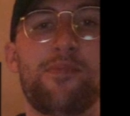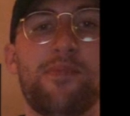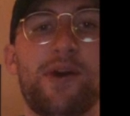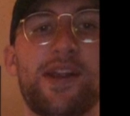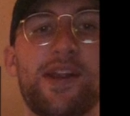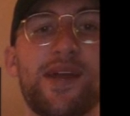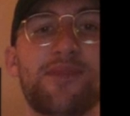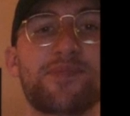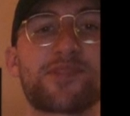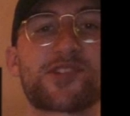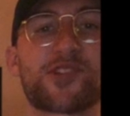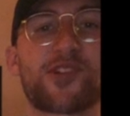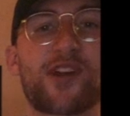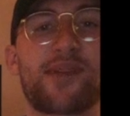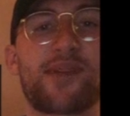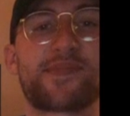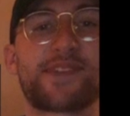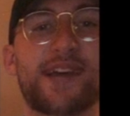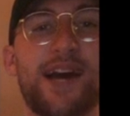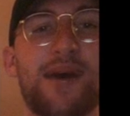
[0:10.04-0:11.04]
My name is
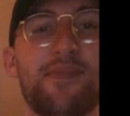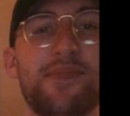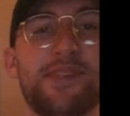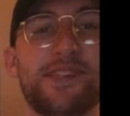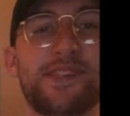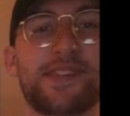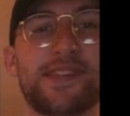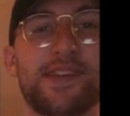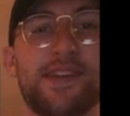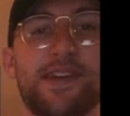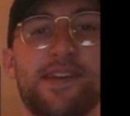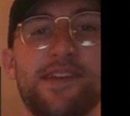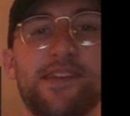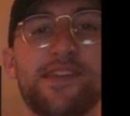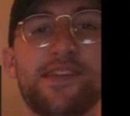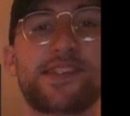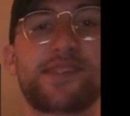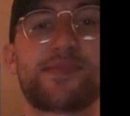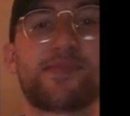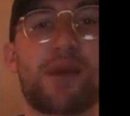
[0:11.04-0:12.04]
Graham Thomas, and
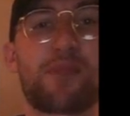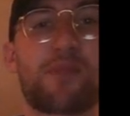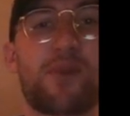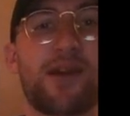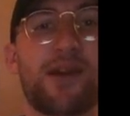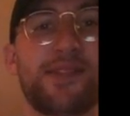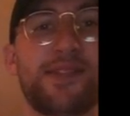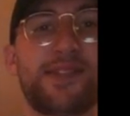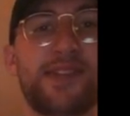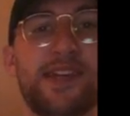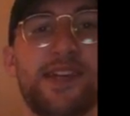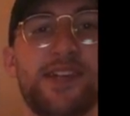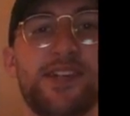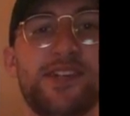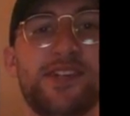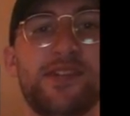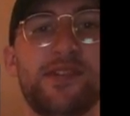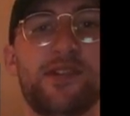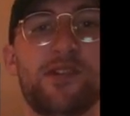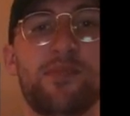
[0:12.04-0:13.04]
this is my
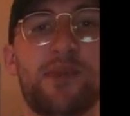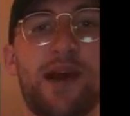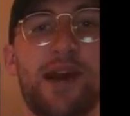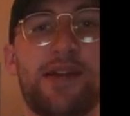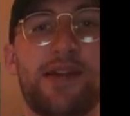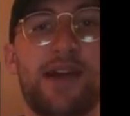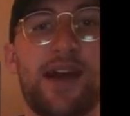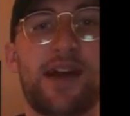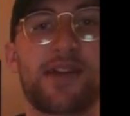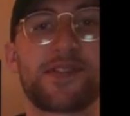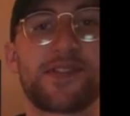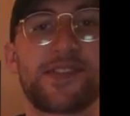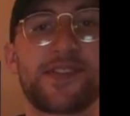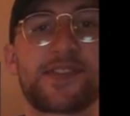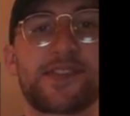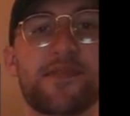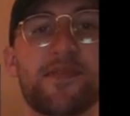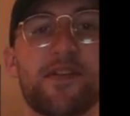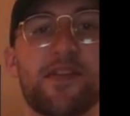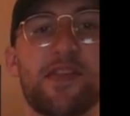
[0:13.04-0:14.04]
presentation of my
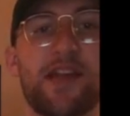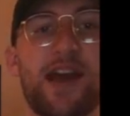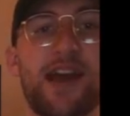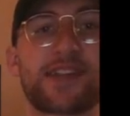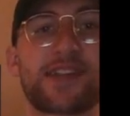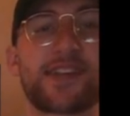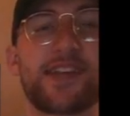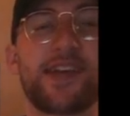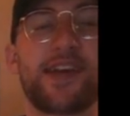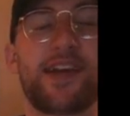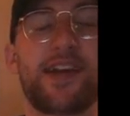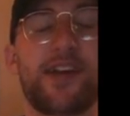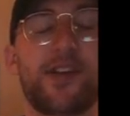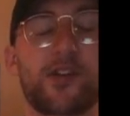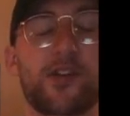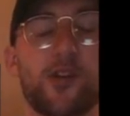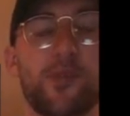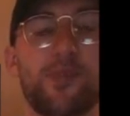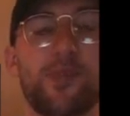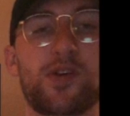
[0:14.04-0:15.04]
analysis of Alaska Air
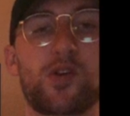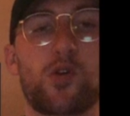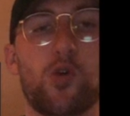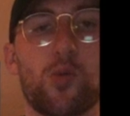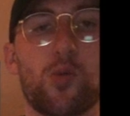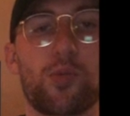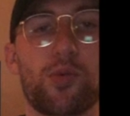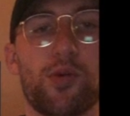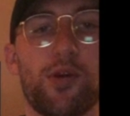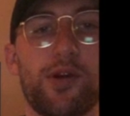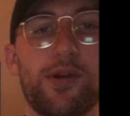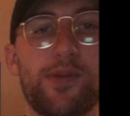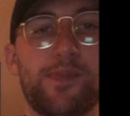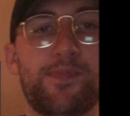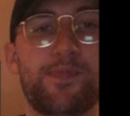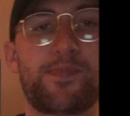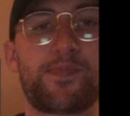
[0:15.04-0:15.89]
Group Incorporated.